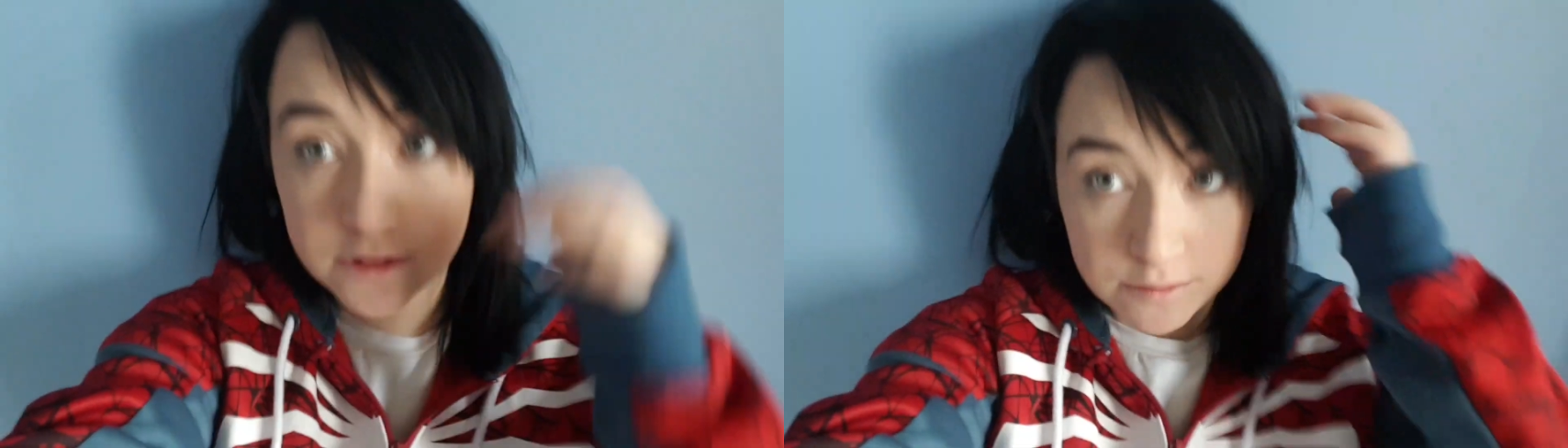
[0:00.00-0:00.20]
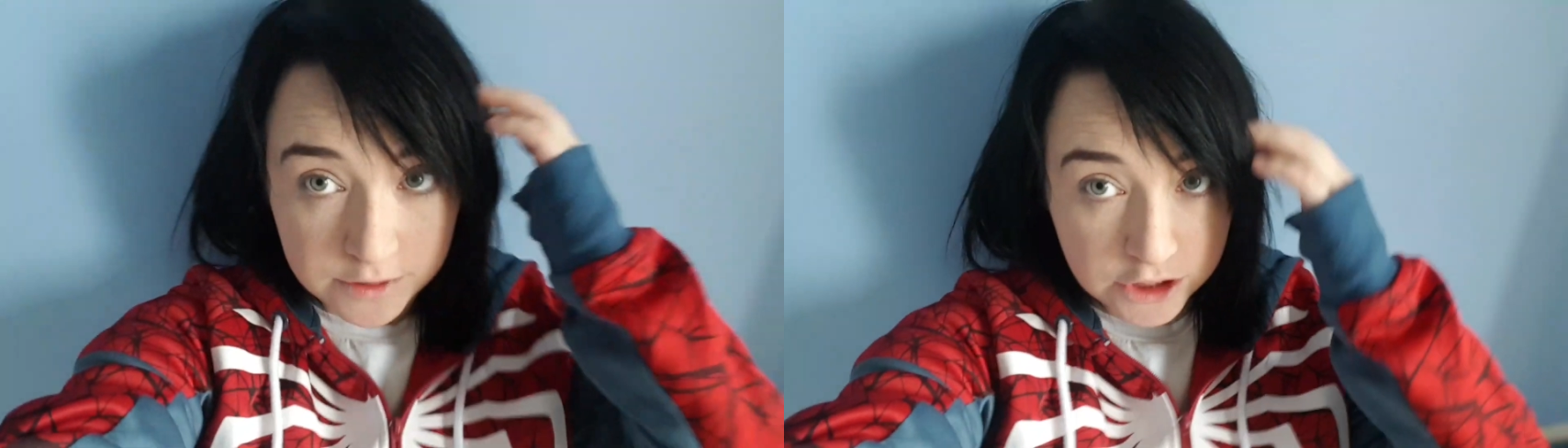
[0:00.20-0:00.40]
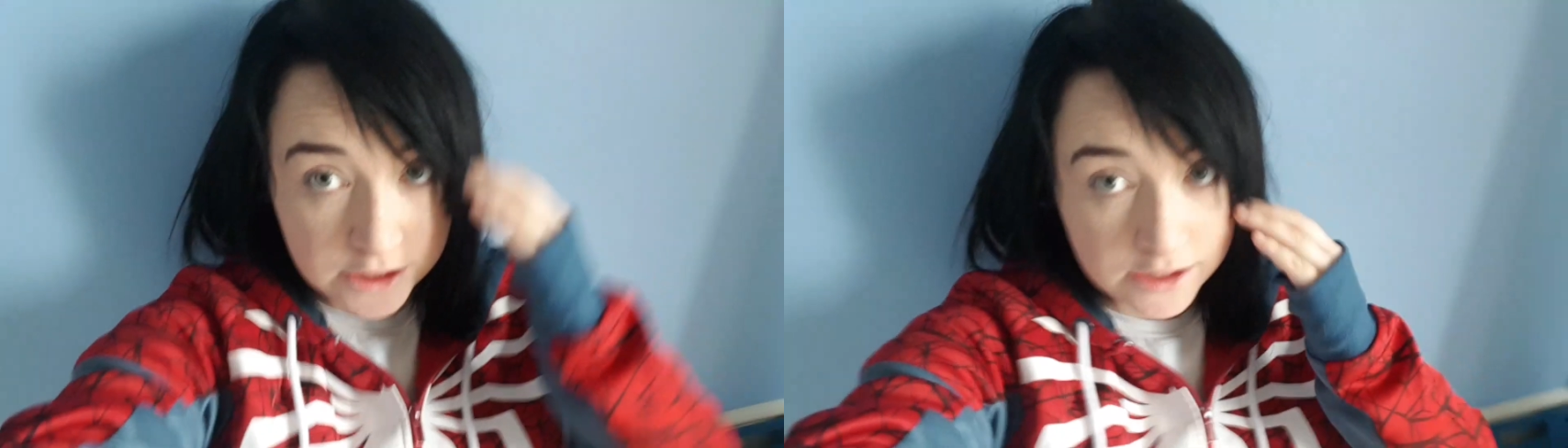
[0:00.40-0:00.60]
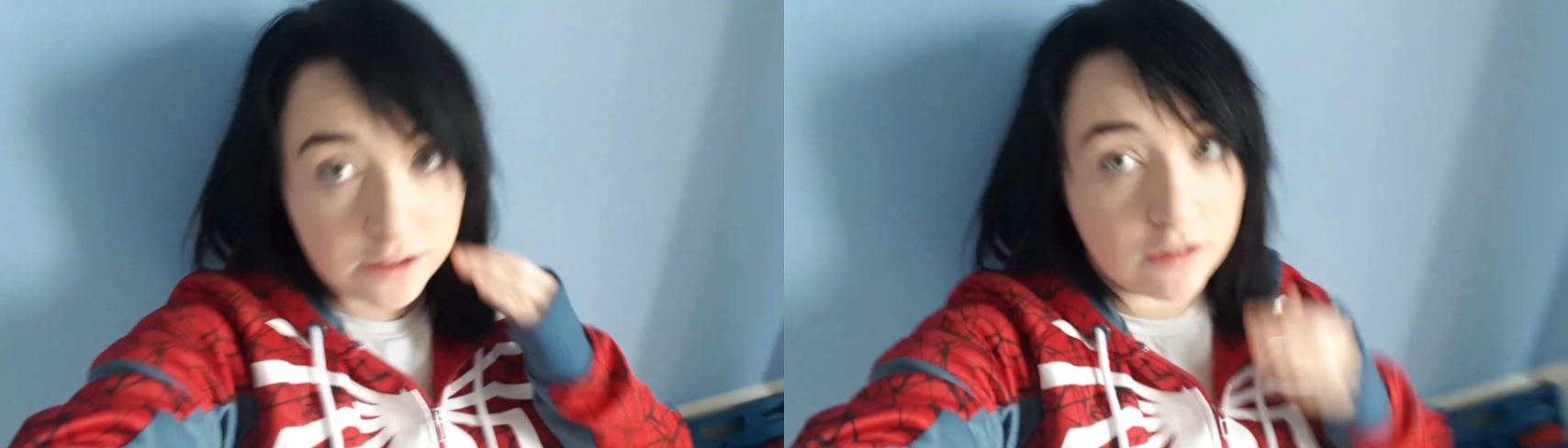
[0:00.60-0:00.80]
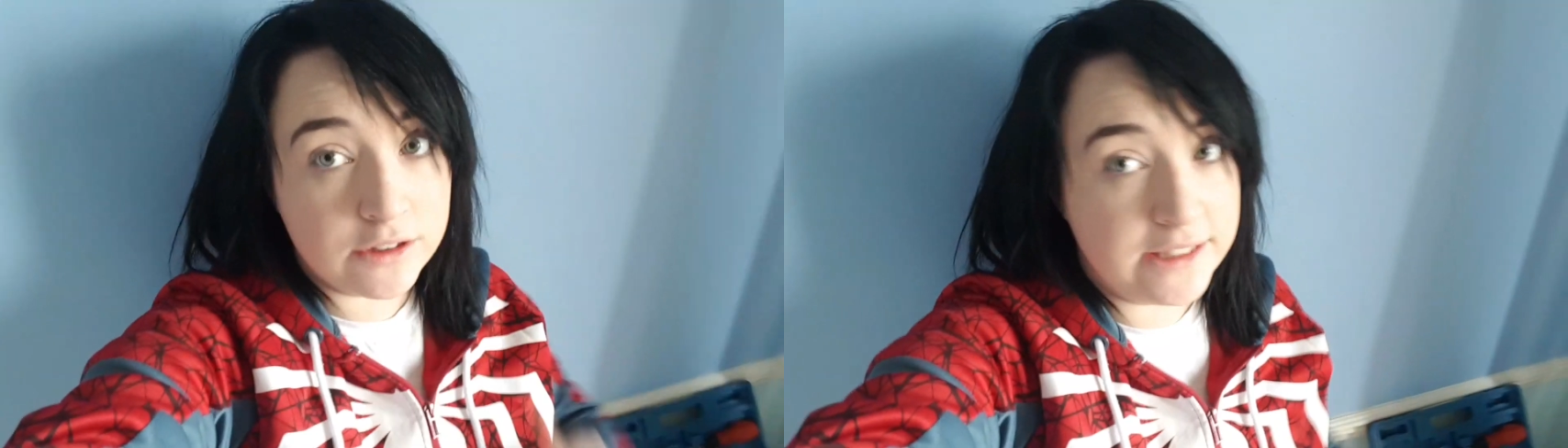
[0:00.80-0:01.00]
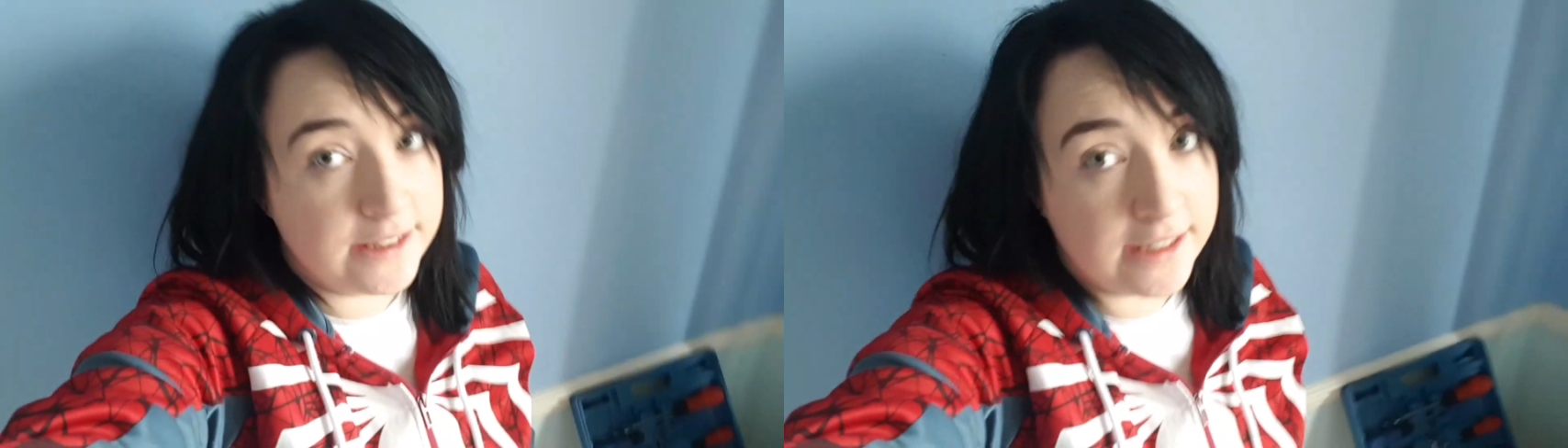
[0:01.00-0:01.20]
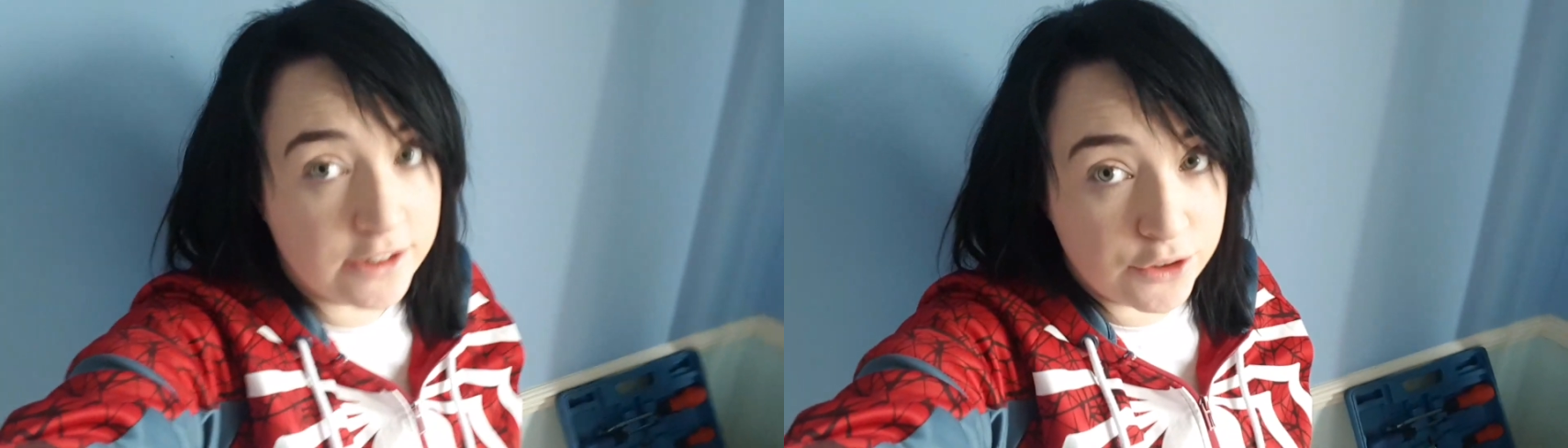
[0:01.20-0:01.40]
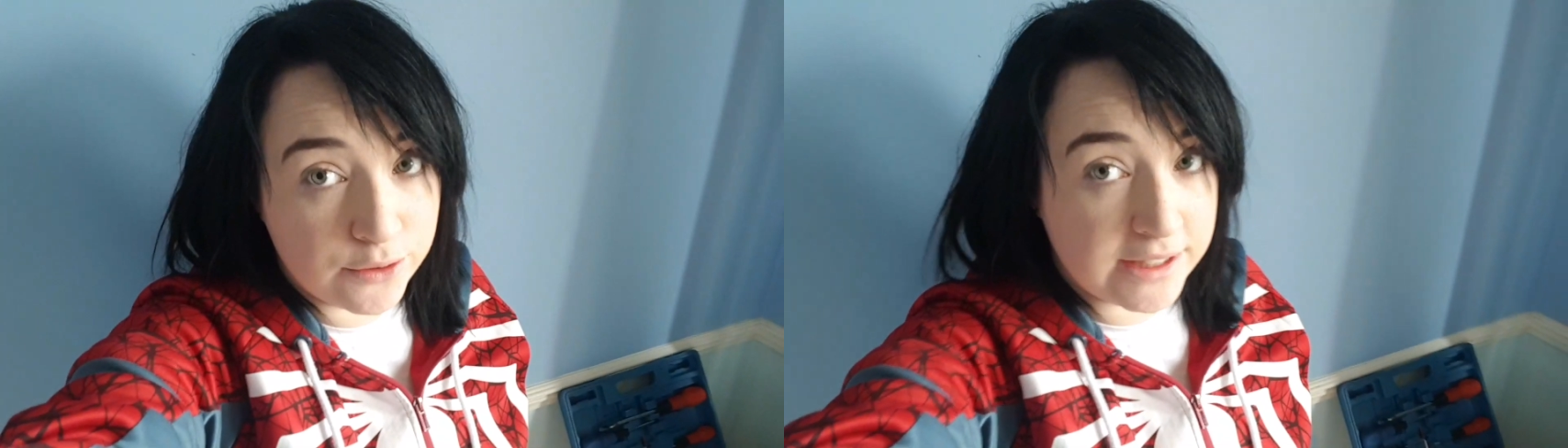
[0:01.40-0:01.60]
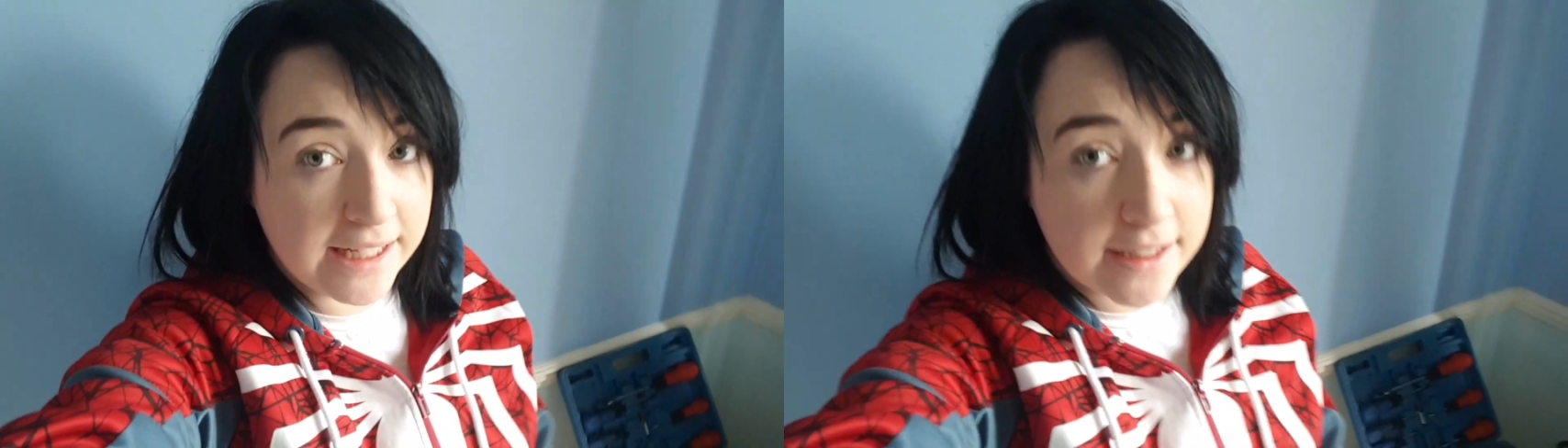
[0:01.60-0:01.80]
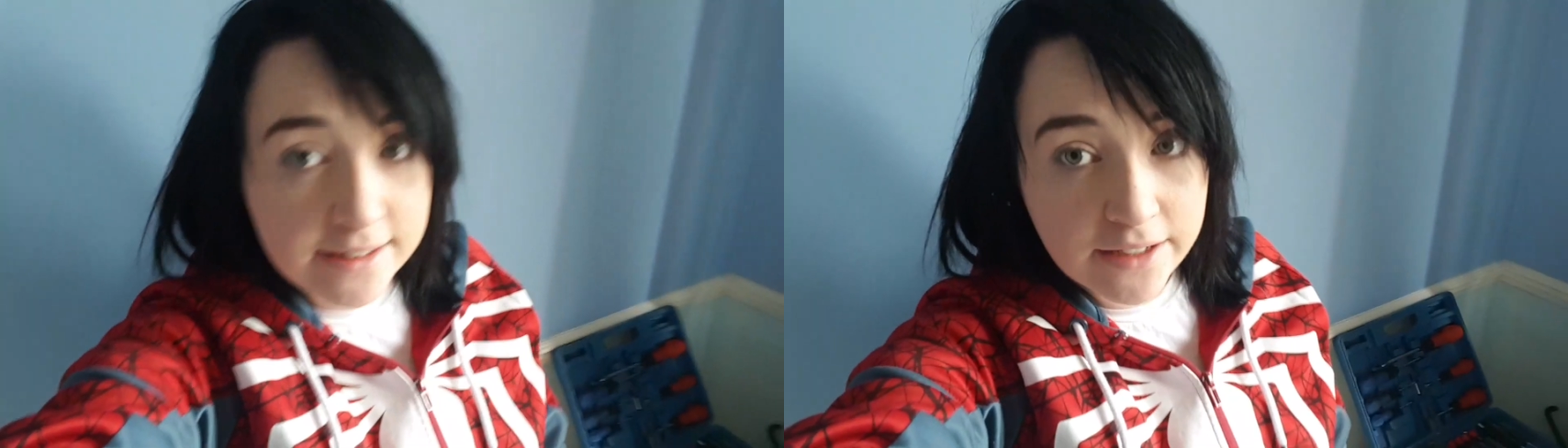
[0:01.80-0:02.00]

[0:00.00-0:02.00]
which is Lottie626.